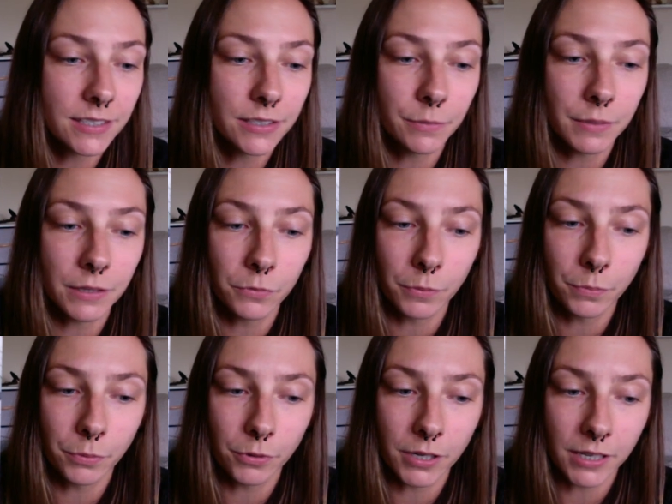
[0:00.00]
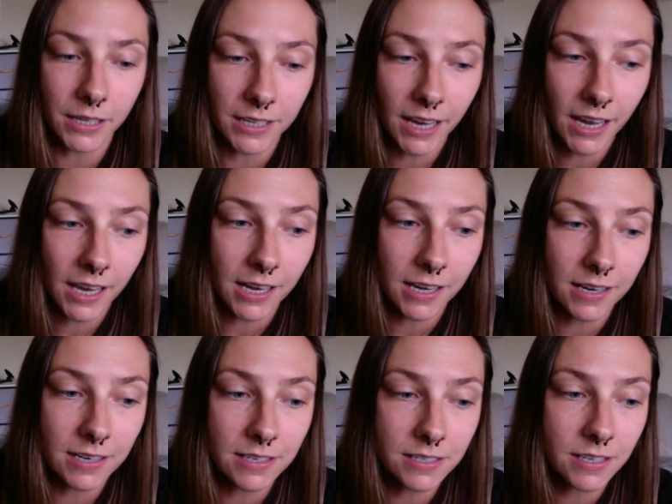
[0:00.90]
to be reborn again
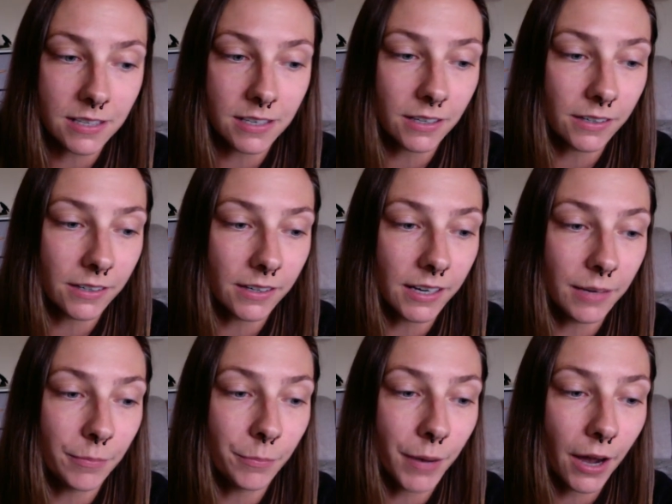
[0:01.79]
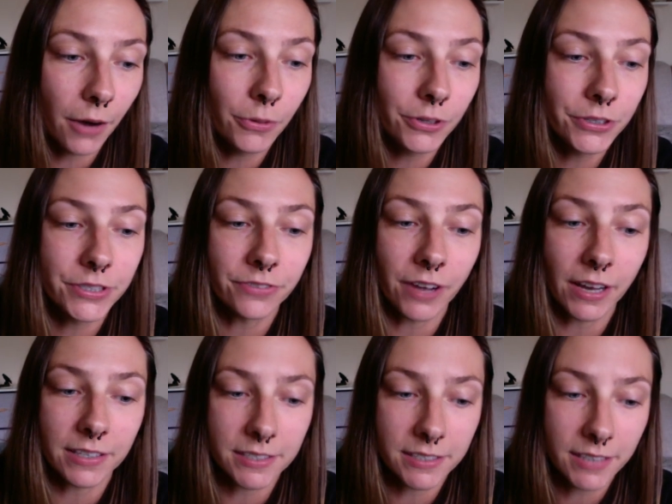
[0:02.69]
into their empowered
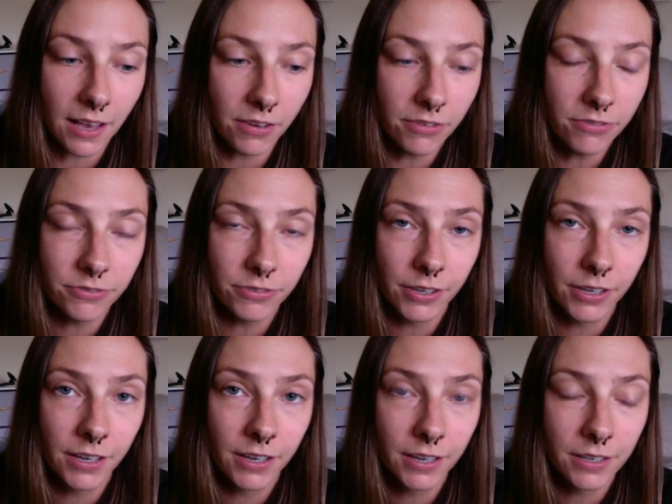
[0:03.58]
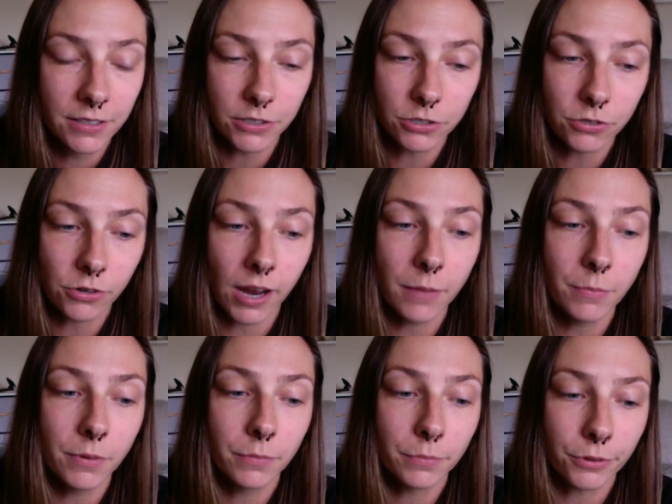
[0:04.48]
divine self,
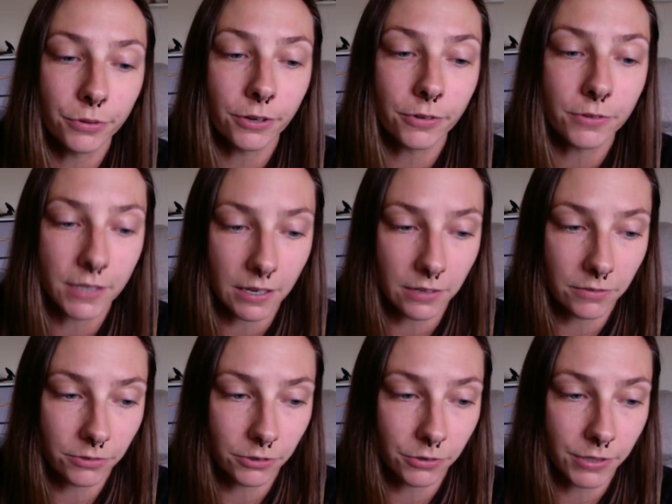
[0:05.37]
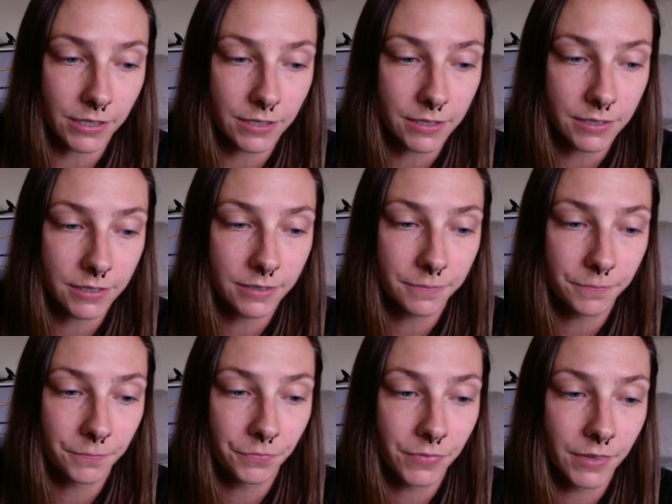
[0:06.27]
describe Pluto's influence.
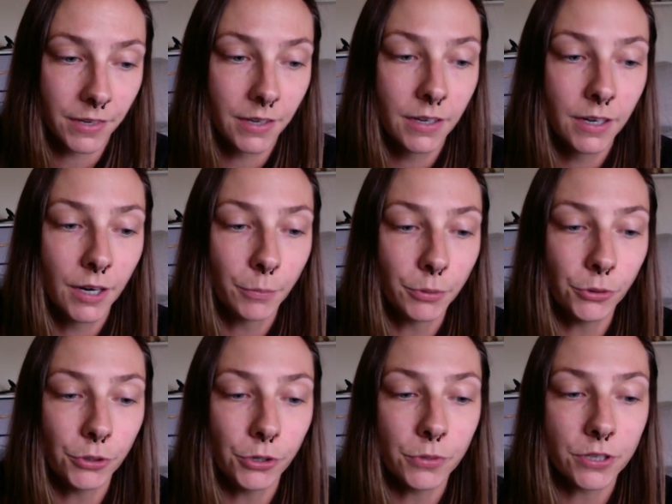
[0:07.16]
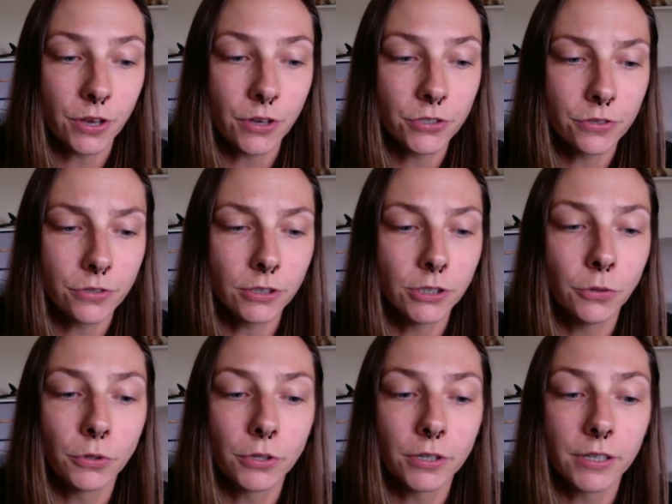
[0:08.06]
Pluto was also the
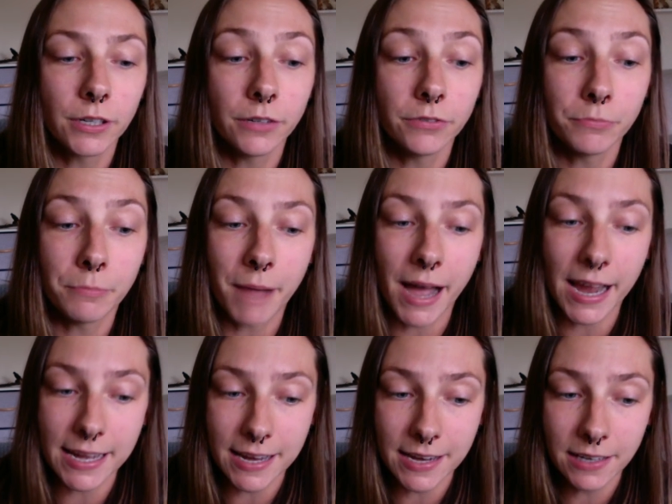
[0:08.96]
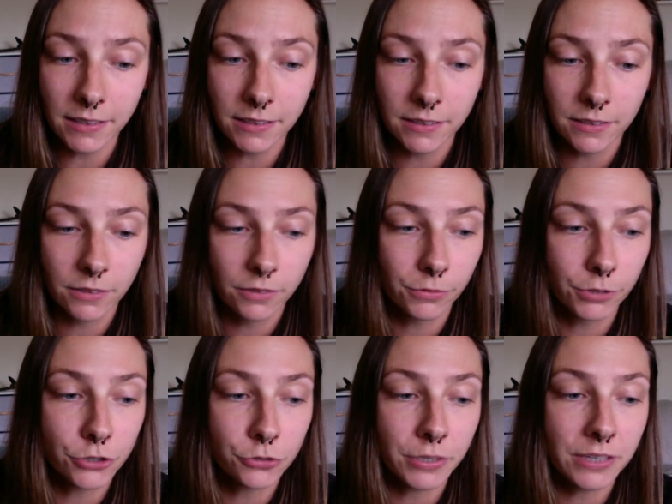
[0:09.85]
lord of mining,
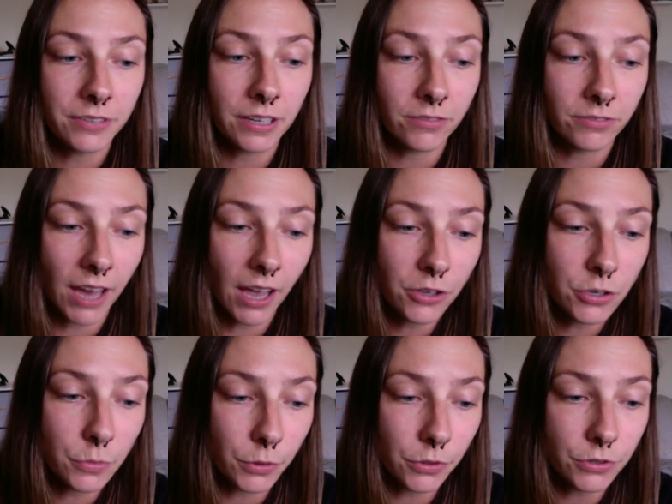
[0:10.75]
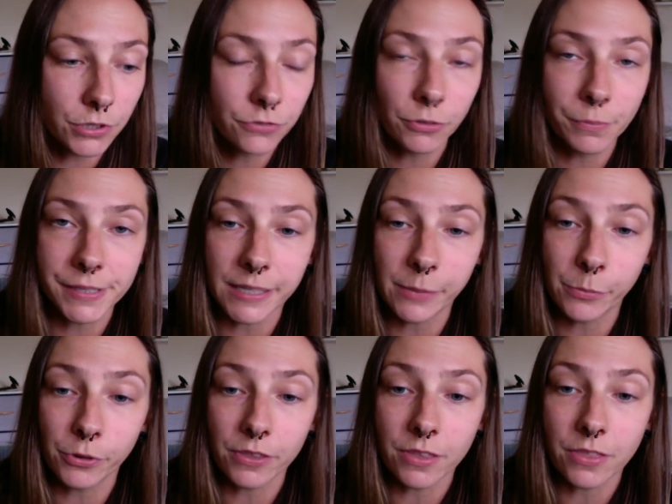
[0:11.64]
retrieving valuables from
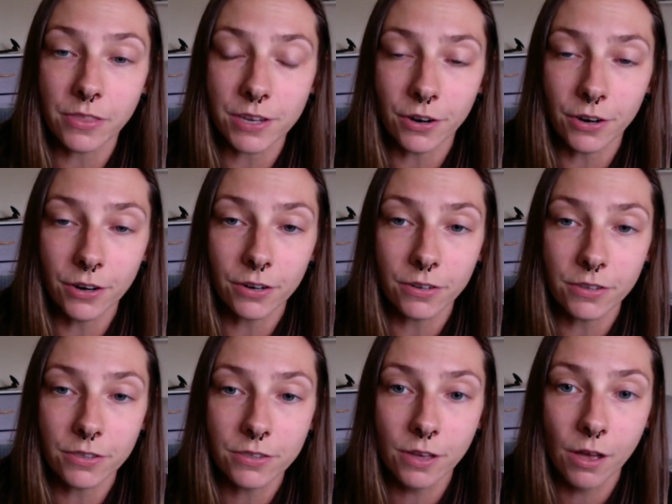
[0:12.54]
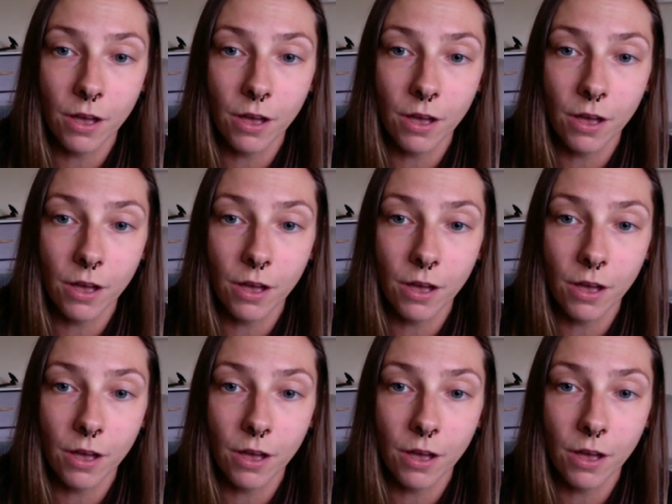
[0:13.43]
deep within the earth.